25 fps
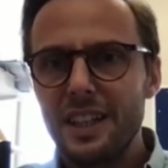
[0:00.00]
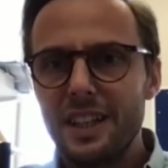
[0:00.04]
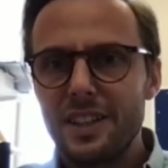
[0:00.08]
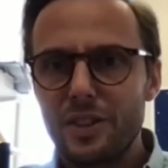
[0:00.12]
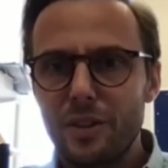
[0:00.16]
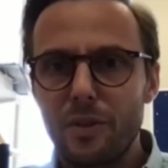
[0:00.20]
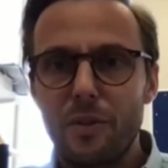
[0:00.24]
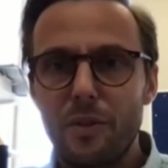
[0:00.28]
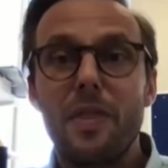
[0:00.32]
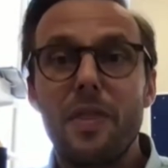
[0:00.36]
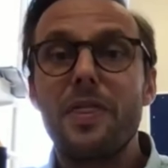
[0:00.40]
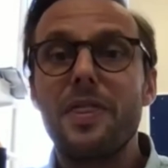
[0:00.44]

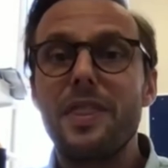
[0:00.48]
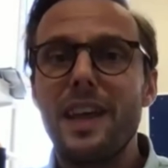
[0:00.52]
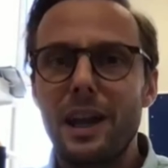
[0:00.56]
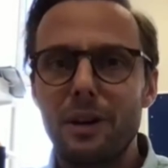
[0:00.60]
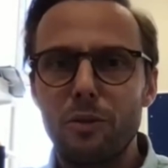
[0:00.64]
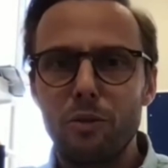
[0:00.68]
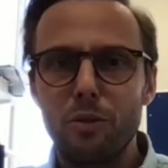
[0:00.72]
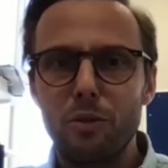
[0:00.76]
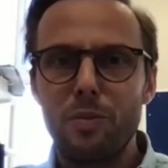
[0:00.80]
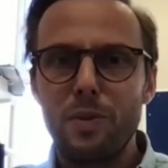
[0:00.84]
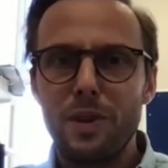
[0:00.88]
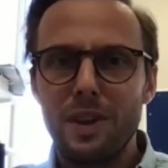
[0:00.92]
So
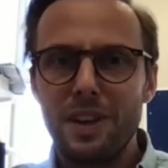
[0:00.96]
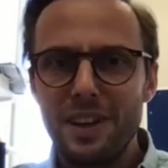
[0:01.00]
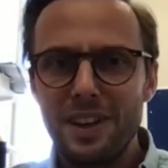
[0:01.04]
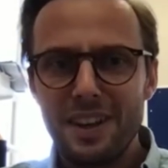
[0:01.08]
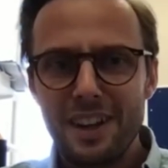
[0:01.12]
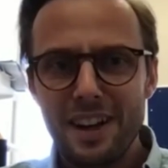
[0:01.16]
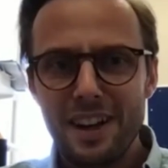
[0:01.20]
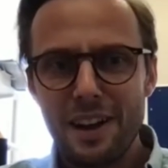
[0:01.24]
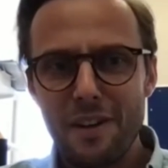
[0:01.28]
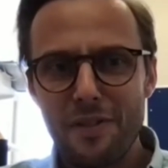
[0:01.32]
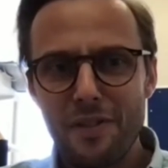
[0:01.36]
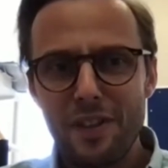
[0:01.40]
that would
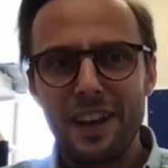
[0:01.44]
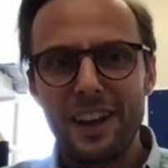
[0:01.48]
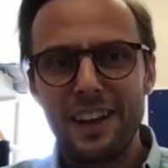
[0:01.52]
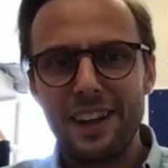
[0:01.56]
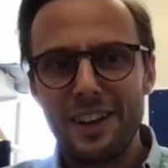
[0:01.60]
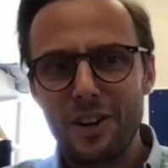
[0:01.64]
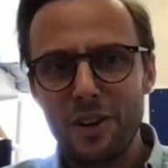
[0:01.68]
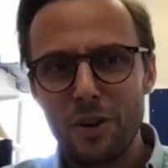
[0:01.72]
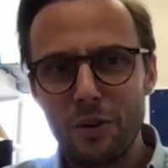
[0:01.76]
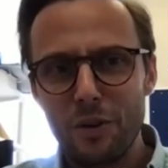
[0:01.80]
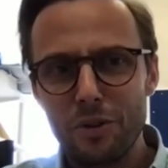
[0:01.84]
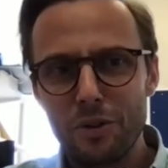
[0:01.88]
be, I
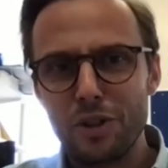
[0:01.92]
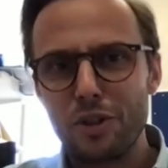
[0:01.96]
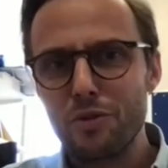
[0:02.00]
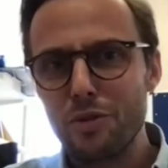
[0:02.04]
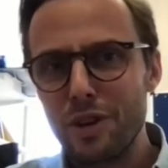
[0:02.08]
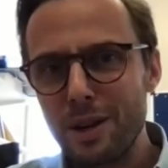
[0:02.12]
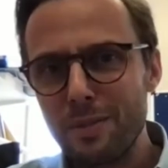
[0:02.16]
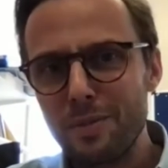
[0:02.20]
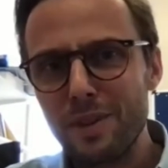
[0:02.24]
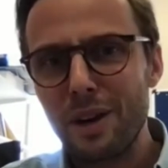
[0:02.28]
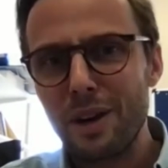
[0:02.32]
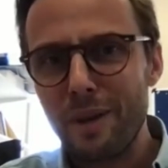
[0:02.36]
think, the
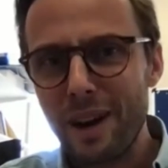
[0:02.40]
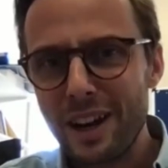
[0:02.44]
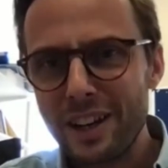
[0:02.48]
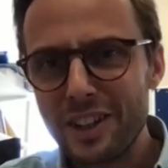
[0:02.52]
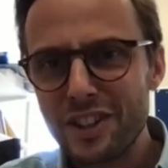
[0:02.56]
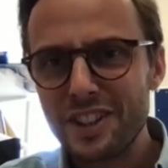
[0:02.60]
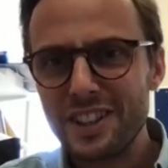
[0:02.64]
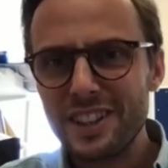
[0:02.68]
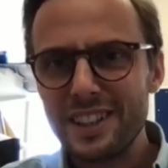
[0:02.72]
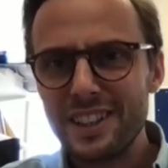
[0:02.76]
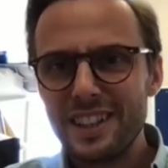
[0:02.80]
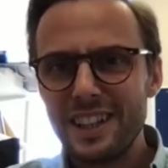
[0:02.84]
dream
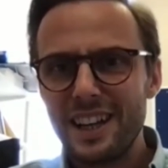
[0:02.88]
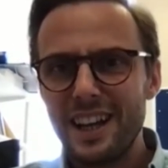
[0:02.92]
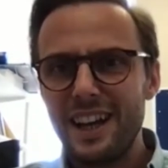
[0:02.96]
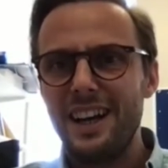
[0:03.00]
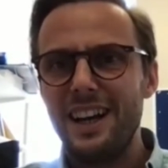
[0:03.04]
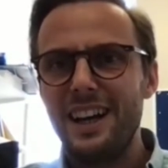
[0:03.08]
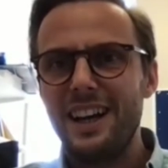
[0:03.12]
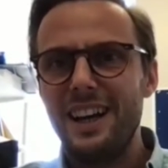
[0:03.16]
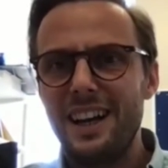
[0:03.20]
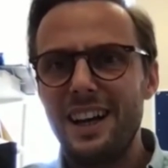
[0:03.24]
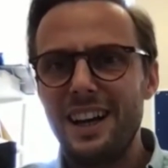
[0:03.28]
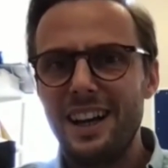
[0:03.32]
direction,
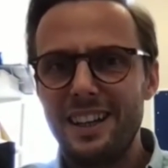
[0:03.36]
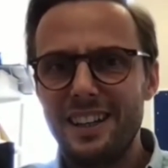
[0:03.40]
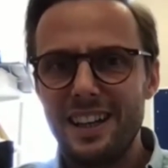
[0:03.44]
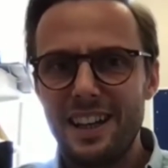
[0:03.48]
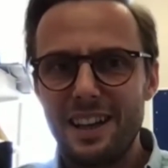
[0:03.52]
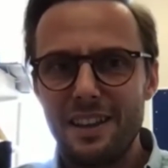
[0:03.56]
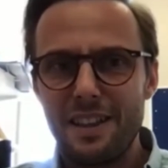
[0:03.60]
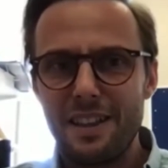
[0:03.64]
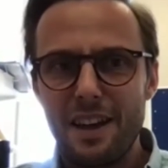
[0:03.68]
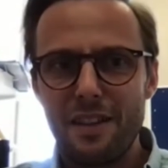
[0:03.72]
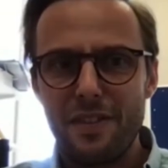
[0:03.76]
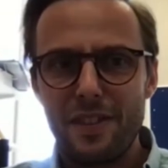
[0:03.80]
and
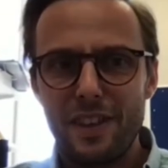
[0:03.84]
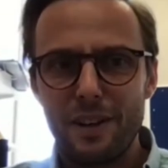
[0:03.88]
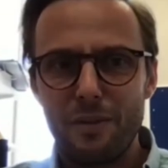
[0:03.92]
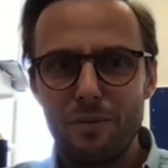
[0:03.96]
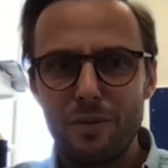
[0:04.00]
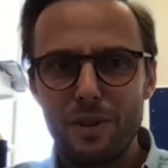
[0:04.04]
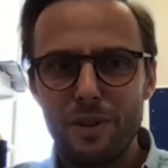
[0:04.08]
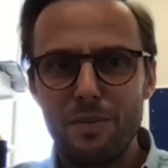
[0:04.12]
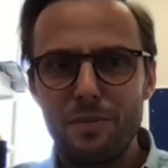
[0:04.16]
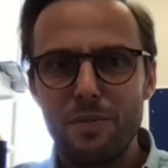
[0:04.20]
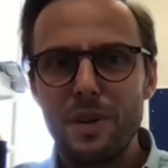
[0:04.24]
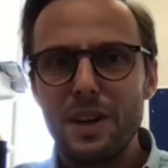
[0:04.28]
I think
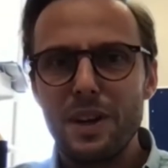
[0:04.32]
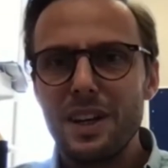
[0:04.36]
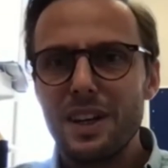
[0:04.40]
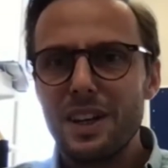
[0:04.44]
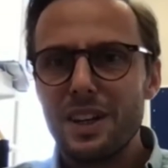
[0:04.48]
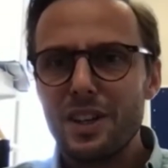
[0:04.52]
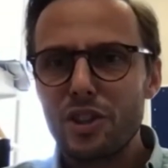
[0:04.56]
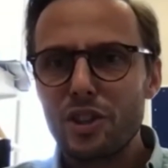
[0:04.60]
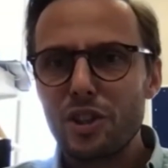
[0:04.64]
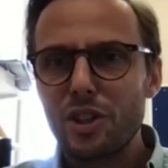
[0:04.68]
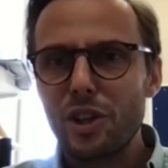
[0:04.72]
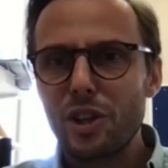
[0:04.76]
we're
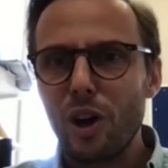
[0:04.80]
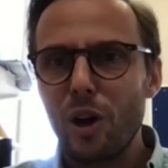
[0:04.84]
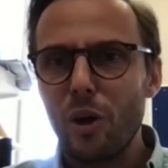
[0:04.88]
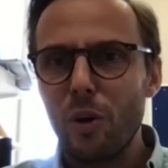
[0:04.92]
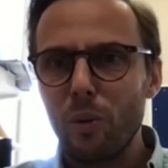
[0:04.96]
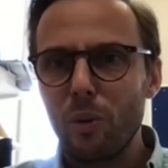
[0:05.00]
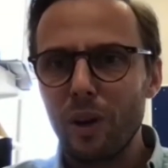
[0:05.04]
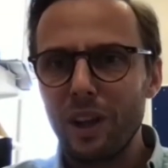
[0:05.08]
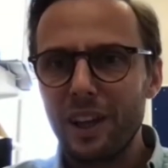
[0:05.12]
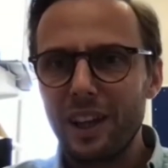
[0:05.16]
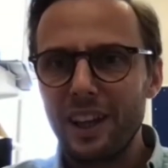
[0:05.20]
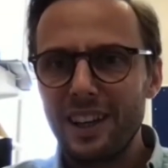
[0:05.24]

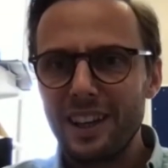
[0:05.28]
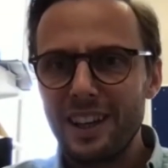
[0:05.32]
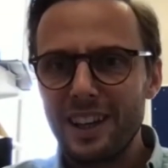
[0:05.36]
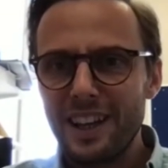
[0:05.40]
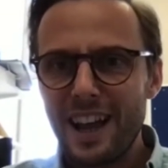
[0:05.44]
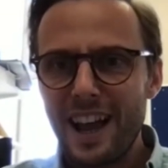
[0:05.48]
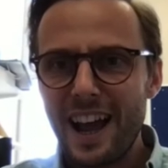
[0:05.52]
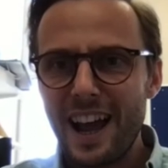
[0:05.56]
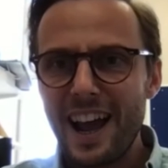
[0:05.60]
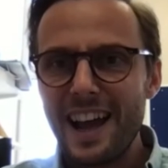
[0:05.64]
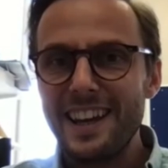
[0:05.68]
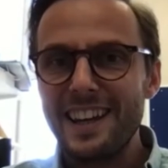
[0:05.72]
slowly
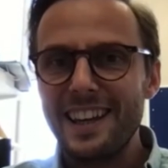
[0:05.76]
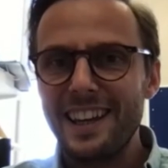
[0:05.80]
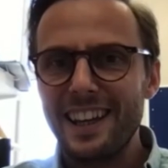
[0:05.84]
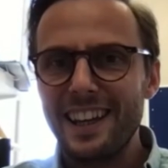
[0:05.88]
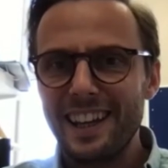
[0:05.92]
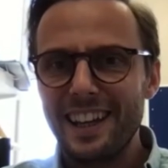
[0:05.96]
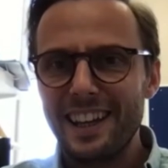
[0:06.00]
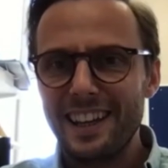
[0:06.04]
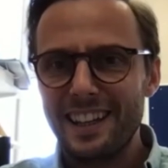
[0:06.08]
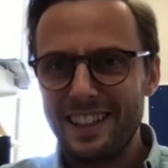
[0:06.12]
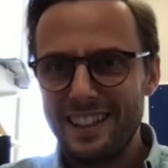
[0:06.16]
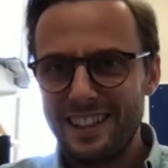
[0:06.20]

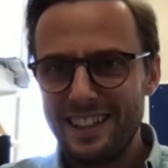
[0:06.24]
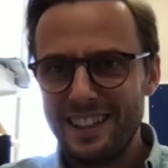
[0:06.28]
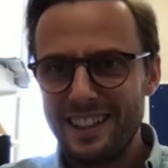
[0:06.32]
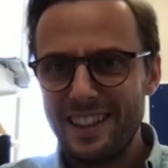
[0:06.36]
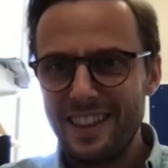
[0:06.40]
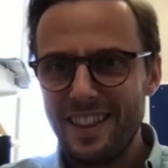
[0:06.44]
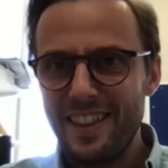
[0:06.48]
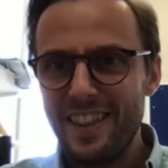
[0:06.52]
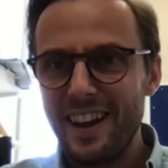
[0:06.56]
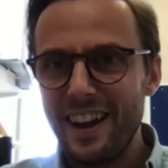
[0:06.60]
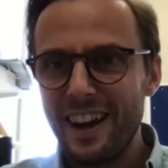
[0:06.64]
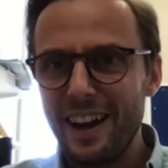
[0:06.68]
heading
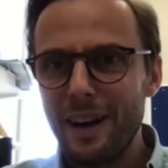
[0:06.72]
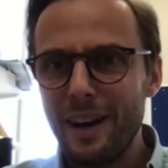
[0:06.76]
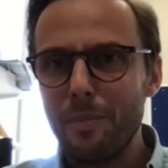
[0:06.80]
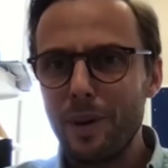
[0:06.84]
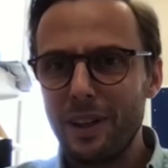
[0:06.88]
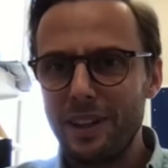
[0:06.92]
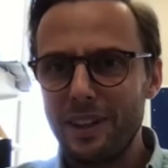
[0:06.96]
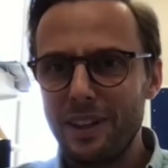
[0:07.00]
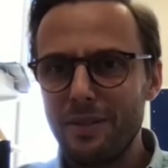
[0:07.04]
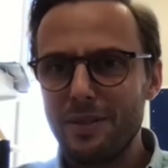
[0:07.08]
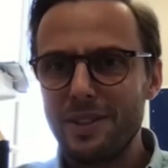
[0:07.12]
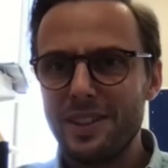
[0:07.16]
there,
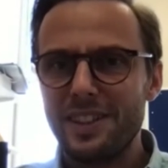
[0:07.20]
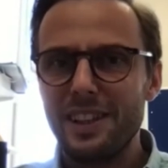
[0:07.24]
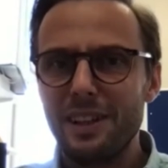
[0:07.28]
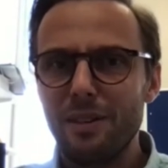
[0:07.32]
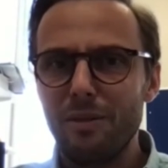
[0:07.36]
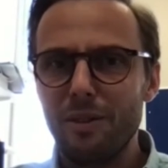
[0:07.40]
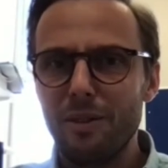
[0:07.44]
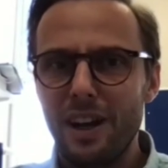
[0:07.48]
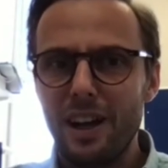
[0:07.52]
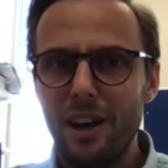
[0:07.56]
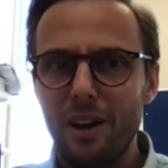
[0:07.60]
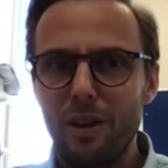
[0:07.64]
but there is
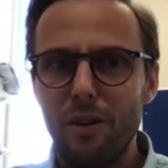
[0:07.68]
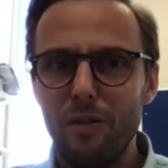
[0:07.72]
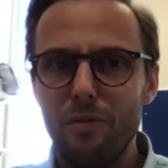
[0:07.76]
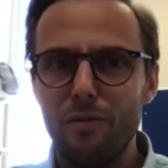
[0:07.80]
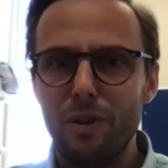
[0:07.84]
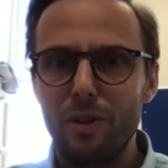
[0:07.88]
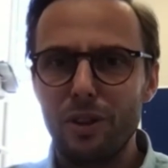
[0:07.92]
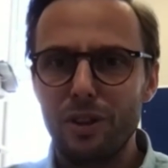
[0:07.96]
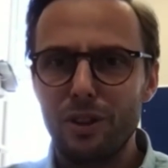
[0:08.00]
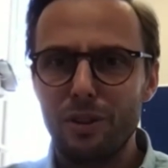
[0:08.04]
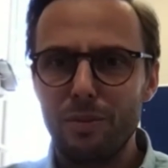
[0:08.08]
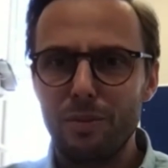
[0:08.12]
still a lot of
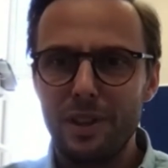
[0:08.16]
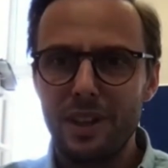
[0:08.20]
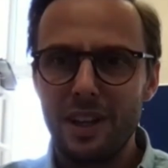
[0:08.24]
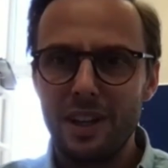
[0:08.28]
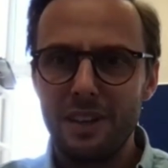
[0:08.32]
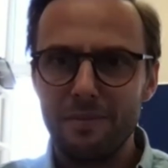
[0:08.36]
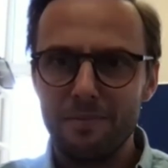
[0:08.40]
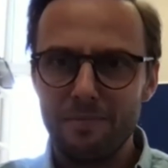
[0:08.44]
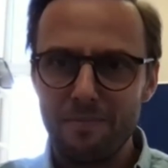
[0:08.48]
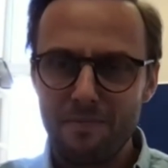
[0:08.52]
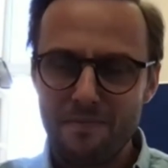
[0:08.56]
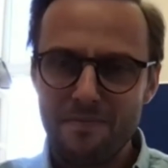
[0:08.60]
work to be
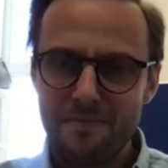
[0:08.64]
done.